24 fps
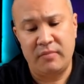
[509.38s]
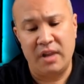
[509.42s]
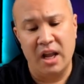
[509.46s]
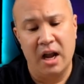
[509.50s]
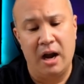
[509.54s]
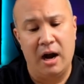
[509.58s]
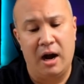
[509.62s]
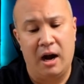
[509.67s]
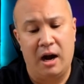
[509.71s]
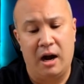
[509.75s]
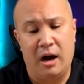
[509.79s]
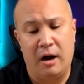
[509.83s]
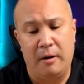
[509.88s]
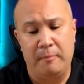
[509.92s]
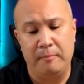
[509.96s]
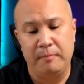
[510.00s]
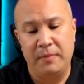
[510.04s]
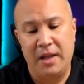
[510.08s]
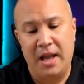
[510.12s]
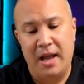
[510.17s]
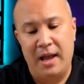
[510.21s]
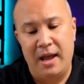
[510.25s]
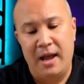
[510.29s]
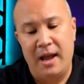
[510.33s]
Um,
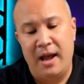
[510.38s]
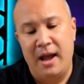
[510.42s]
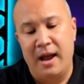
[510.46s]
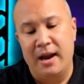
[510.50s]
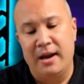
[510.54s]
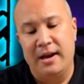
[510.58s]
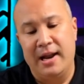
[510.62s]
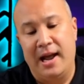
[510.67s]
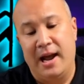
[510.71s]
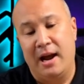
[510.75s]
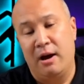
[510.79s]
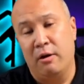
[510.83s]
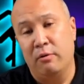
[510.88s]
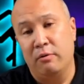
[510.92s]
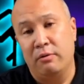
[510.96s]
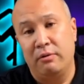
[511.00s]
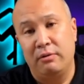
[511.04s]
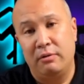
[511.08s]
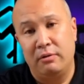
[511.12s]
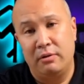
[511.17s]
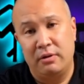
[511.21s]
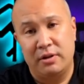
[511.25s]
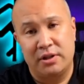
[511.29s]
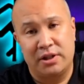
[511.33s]
now,
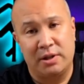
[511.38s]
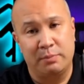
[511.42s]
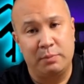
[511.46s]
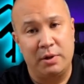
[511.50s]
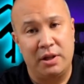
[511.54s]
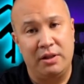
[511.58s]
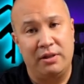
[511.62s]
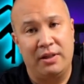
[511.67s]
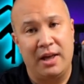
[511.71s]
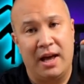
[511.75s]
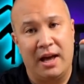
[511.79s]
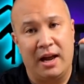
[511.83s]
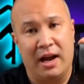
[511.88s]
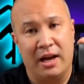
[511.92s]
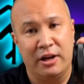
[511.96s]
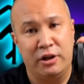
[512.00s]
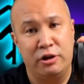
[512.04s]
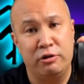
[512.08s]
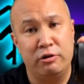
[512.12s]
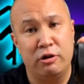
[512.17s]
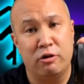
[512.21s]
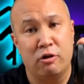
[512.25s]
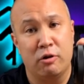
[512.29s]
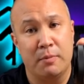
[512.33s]
something that I do
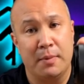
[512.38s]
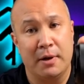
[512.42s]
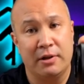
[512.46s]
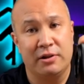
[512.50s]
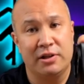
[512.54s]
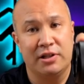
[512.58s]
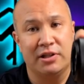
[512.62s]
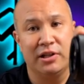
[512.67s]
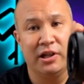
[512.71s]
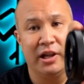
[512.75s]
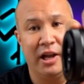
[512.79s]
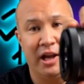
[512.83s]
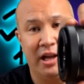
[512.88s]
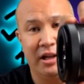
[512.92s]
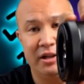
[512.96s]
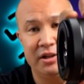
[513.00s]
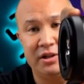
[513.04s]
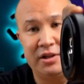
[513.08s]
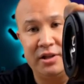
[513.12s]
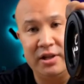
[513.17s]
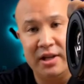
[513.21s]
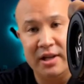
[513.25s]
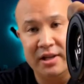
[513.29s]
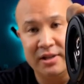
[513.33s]
know about this
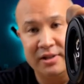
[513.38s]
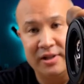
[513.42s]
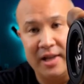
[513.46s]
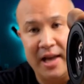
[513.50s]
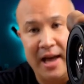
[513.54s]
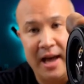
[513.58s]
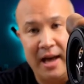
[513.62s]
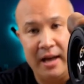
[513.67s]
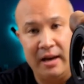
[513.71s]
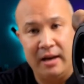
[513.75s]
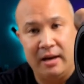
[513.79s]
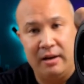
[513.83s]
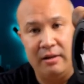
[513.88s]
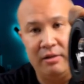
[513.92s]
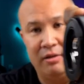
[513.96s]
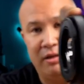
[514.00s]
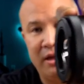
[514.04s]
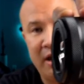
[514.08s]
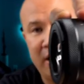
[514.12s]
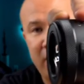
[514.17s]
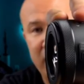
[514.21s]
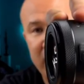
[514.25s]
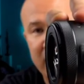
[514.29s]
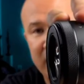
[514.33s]
lens is that
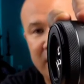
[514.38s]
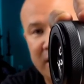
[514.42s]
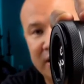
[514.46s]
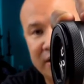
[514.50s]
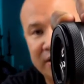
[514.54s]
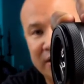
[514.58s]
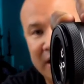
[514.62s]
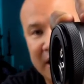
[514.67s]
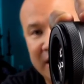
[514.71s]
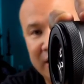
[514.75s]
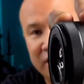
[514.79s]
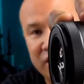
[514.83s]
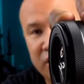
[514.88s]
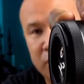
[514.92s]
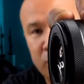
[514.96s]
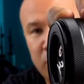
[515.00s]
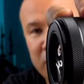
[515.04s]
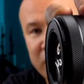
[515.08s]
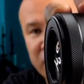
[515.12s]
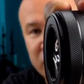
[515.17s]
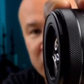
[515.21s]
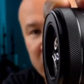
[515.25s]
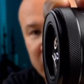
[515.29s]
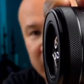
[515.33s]
there is a
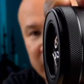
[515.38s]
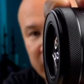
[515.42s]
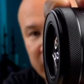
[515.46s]
switch on it